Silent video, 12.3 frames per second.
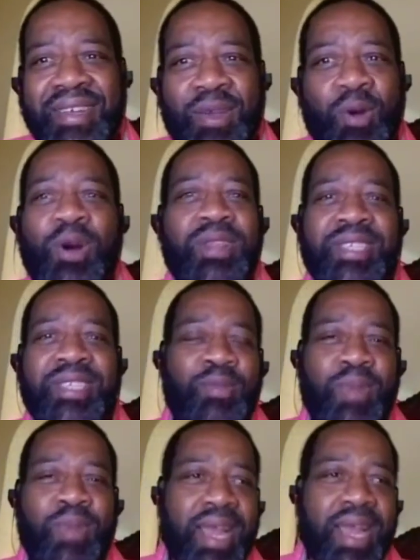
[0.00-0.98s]
On the
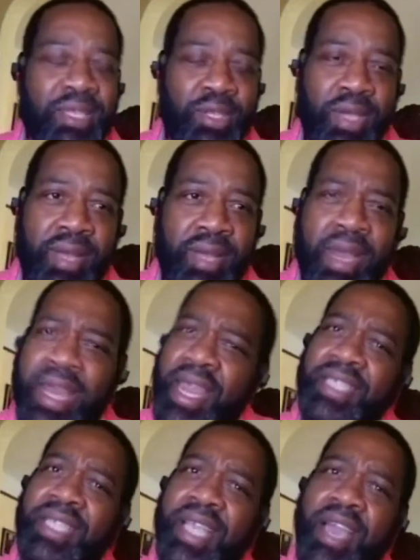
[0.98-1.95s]
spot, I took it. And the
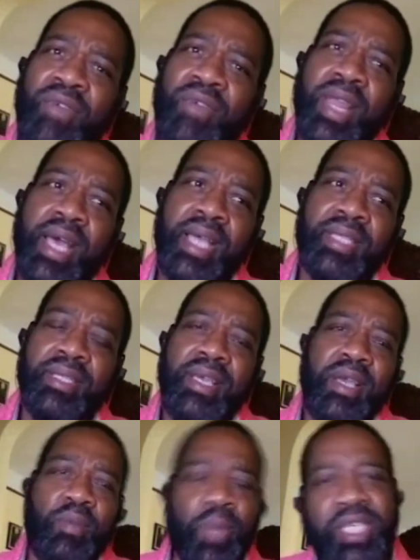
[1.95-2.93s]
next thing I realized,
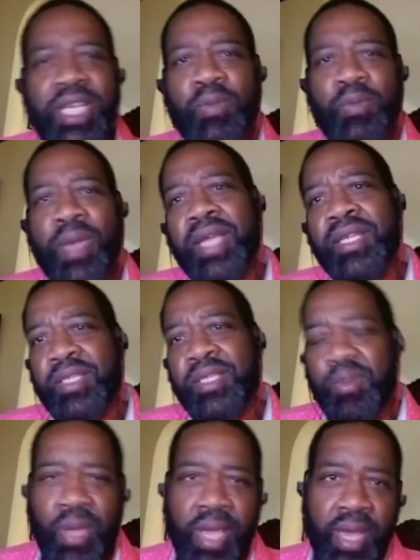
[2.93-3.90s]
my chest pain
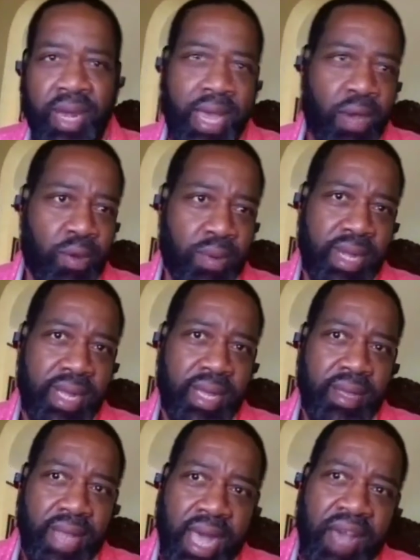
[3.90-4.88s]
disappeared. Now,
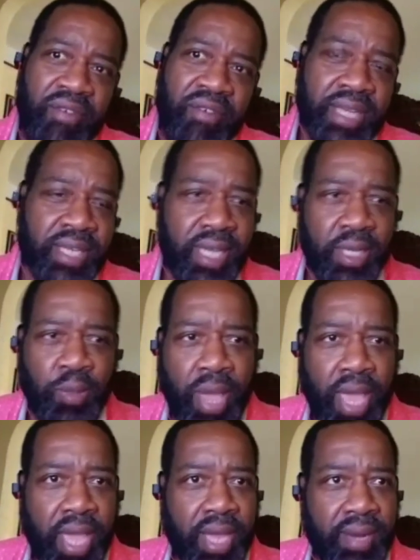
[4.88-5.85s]
I've had chest
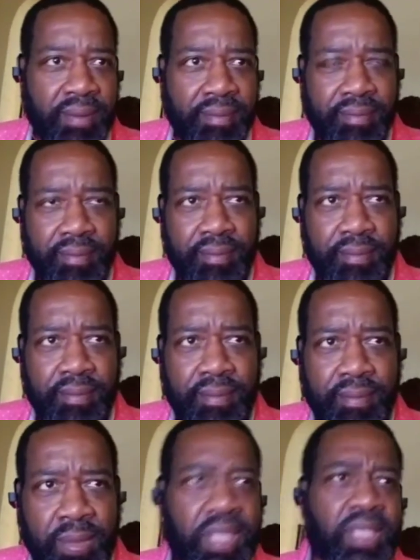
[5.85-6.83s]
pain
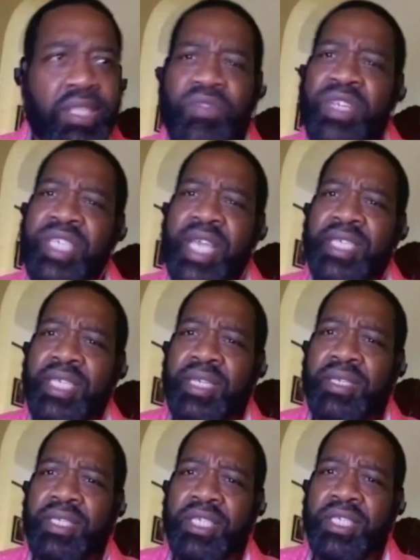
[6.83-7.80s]
since the
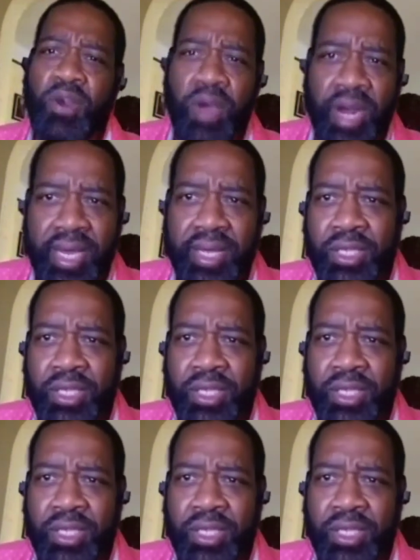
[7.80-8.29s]
rejection started.